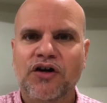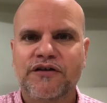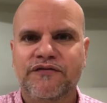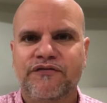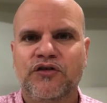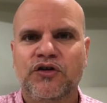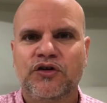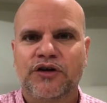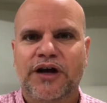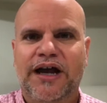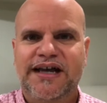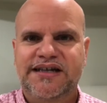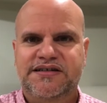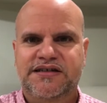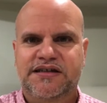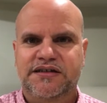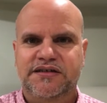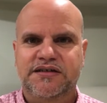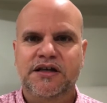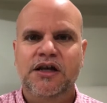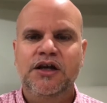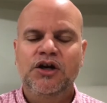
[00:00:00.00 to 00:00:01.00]
of your
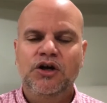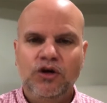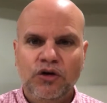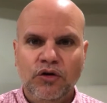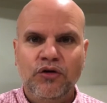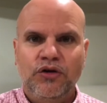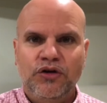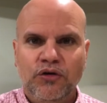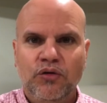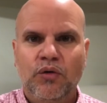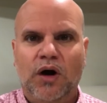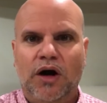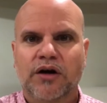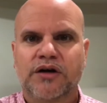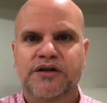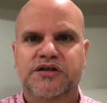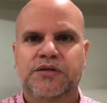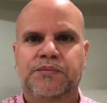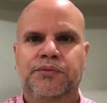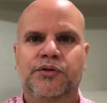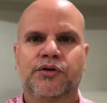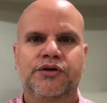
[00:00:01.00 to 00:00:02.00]
essence, who you are as
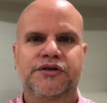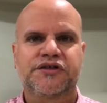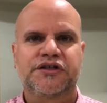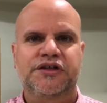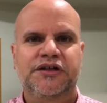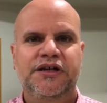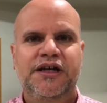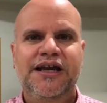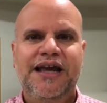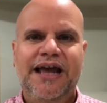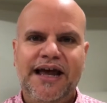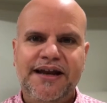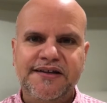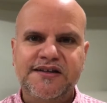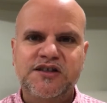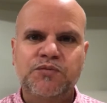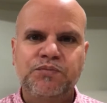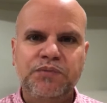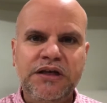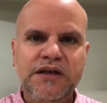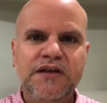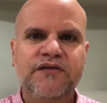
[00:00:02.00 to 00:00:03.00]
a person. And it
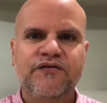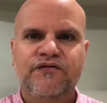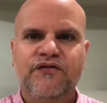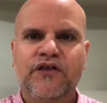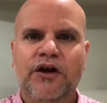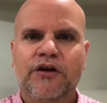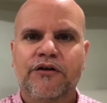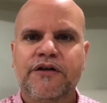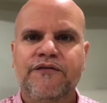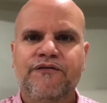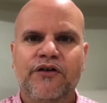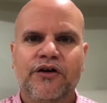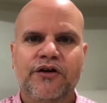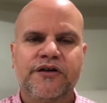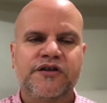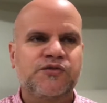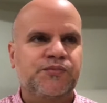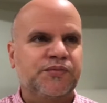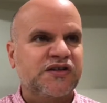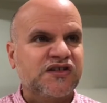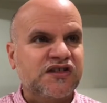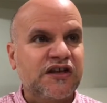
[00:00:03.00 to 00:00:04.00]
speaks very, very
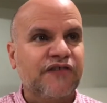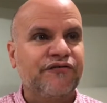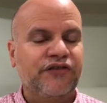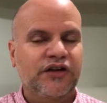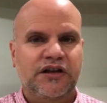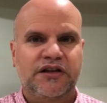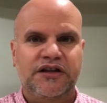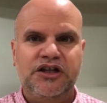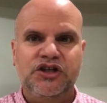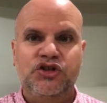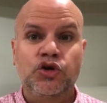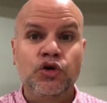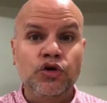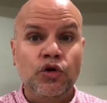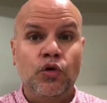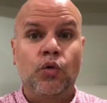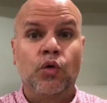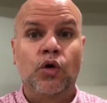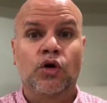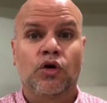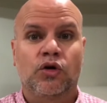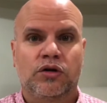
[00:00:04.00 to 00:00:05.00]
specifically to the
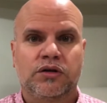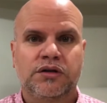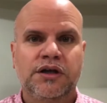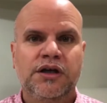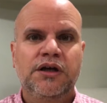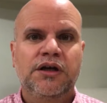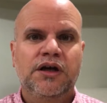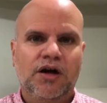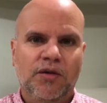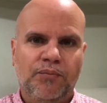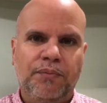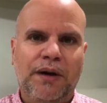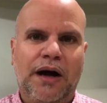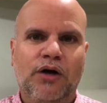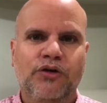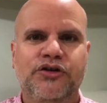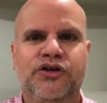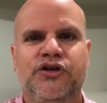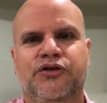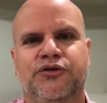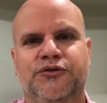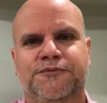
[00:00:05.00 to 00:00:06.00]
world
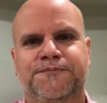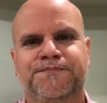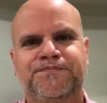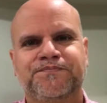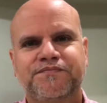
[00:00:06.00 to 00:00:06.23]
about you.